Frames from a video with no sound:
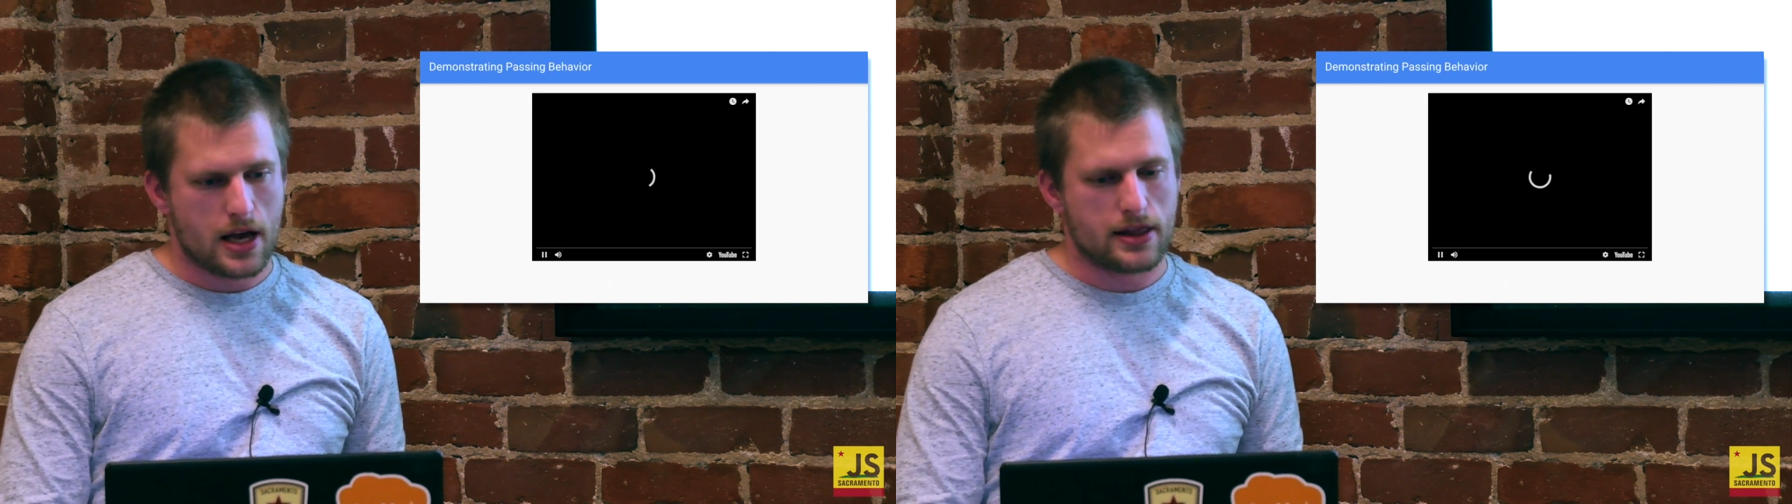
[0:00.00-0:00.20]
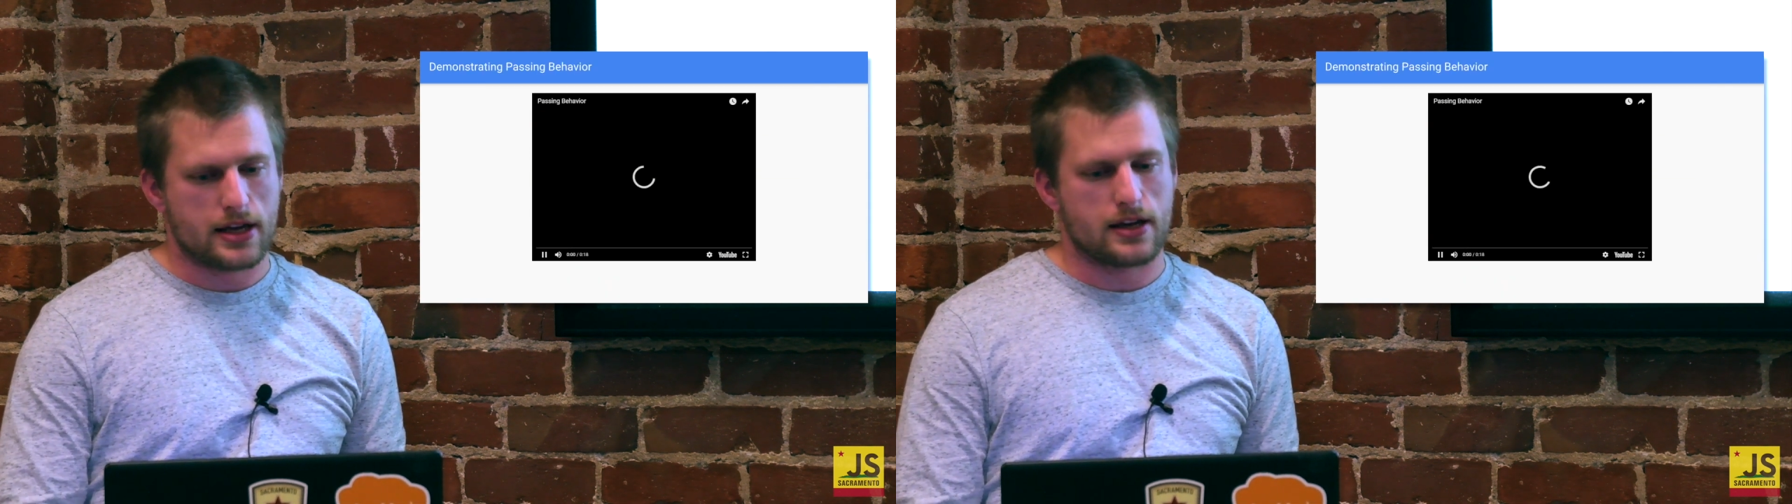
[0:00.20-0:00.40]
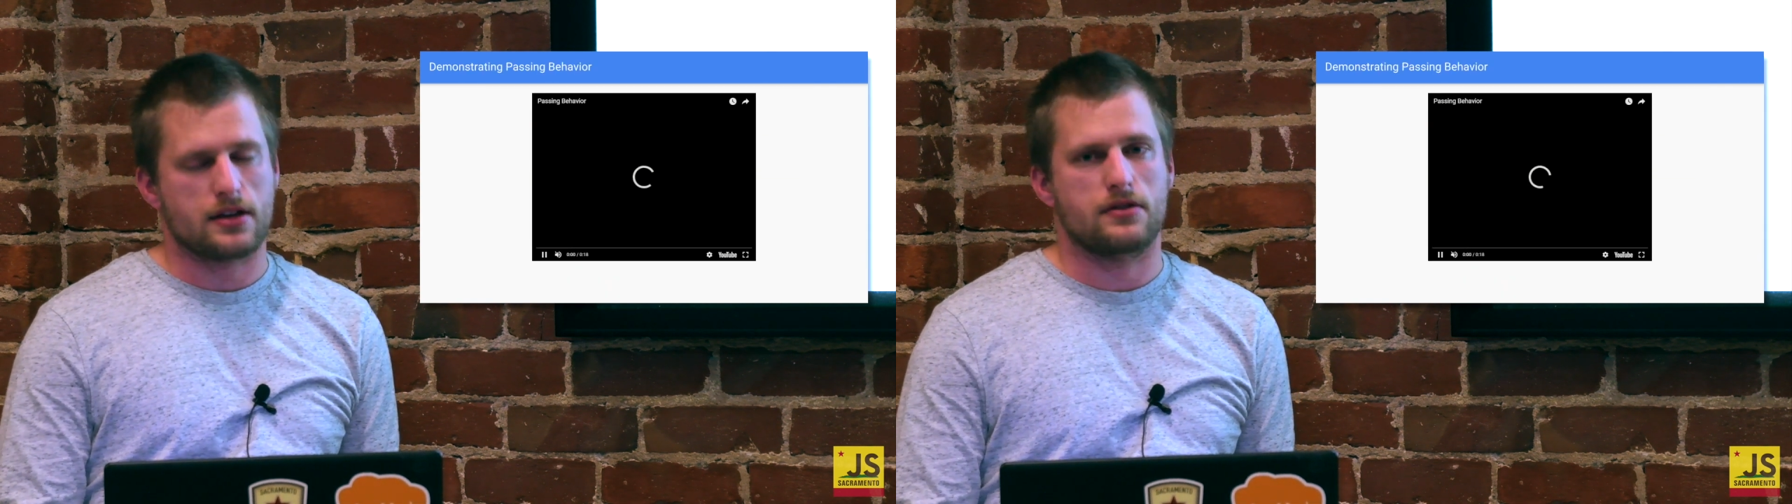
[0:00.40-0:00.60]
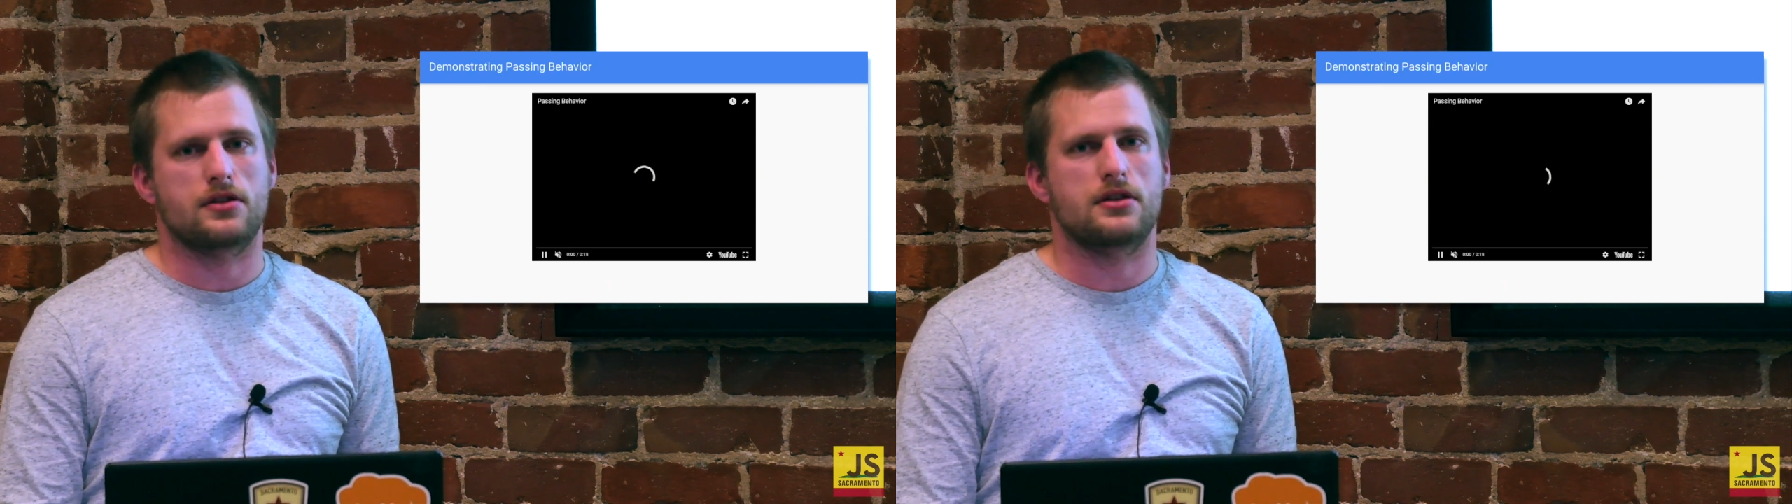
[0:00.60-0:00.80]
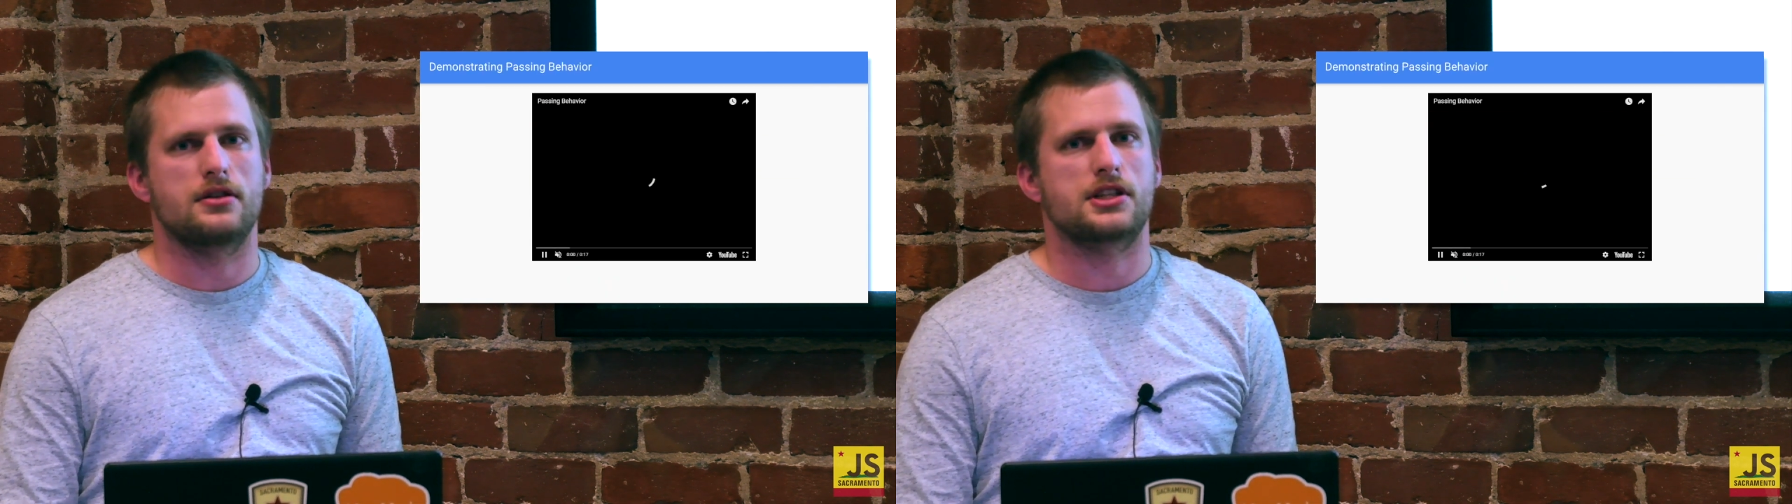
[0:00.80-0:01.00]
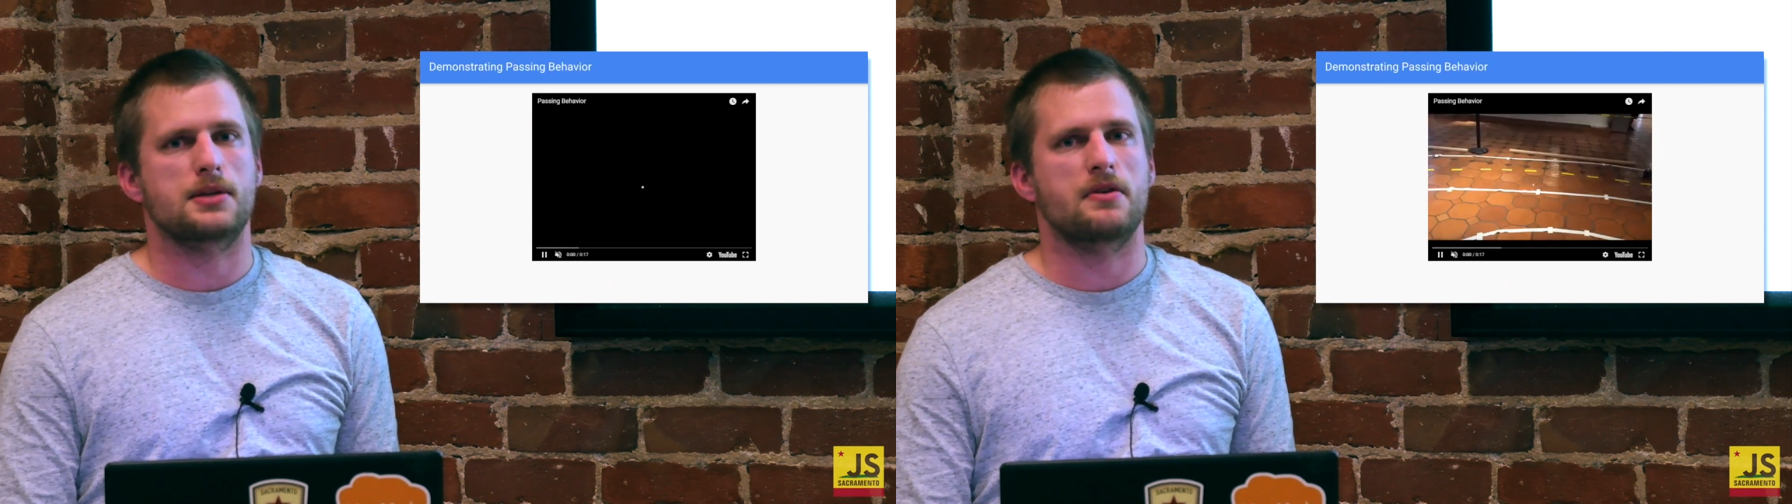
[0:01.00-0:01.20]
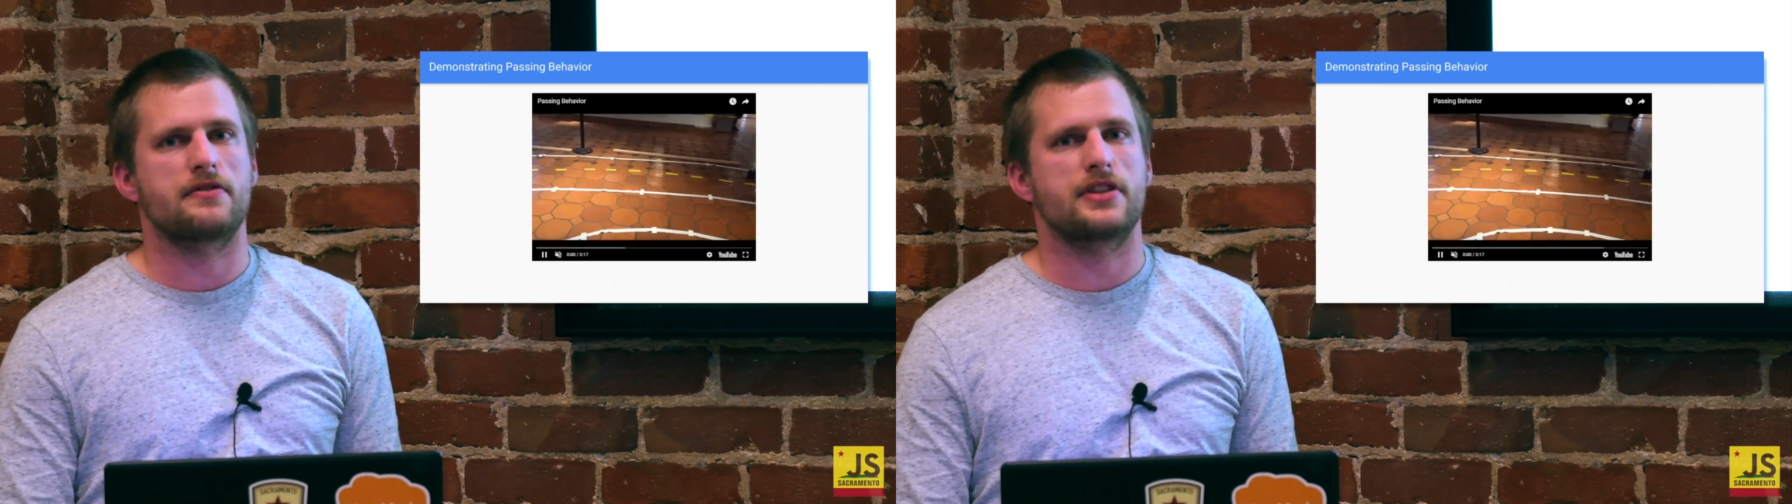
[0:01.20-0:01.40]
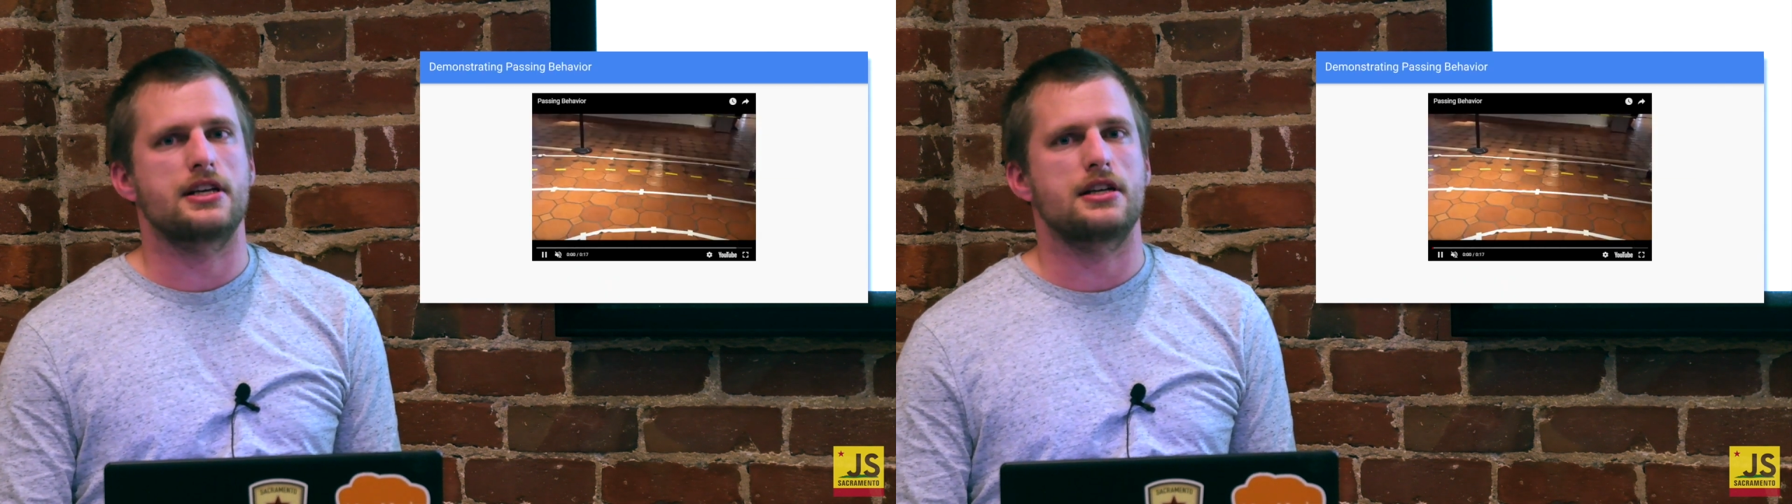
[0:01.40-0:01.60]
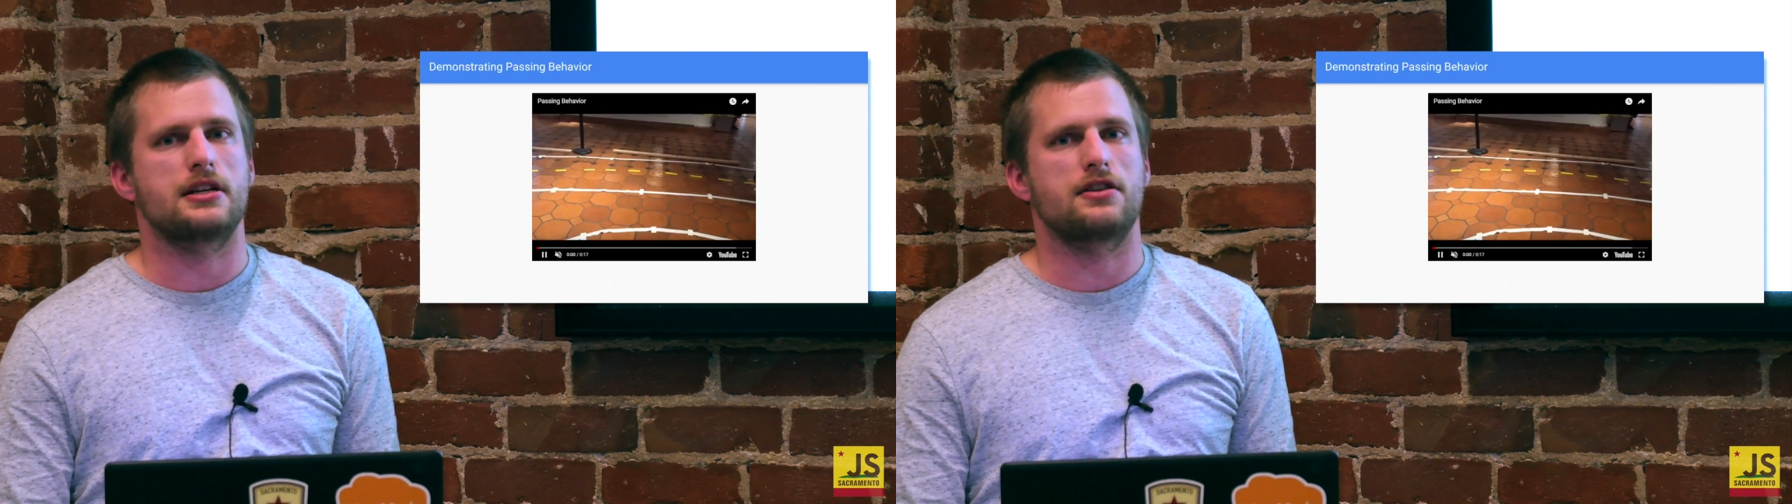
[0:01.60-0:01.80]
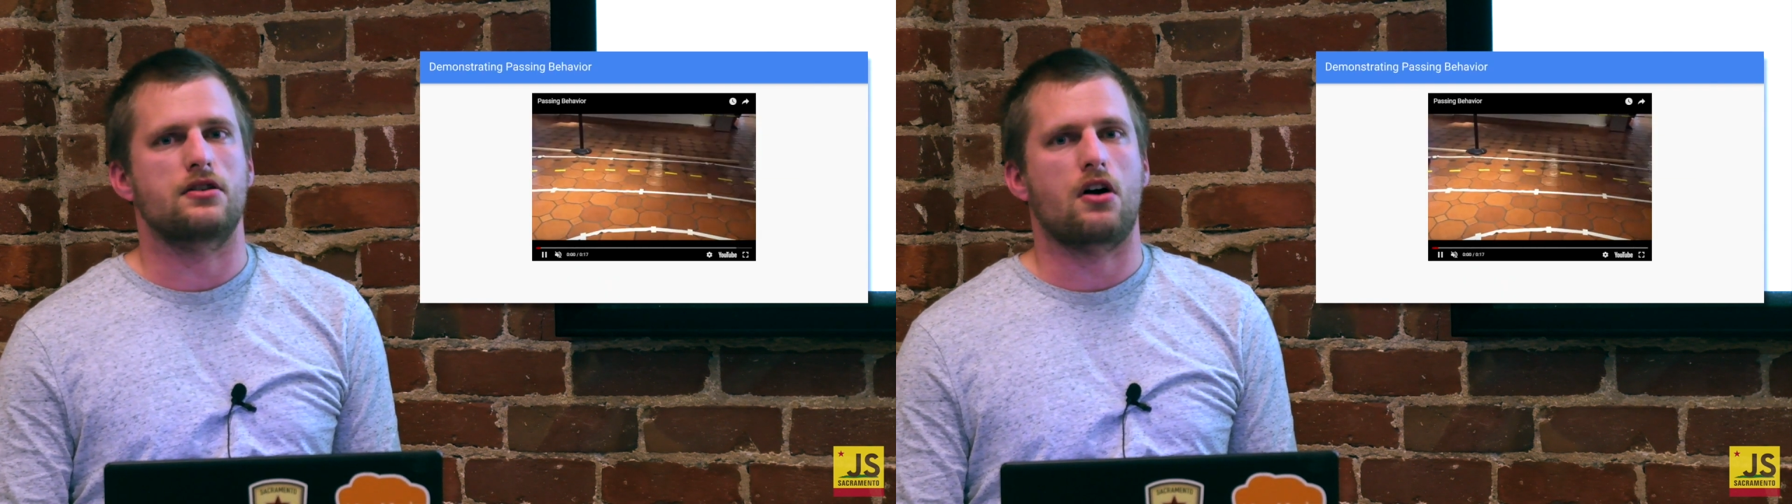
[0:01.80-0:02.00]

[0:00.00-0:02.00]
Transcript: And then some of the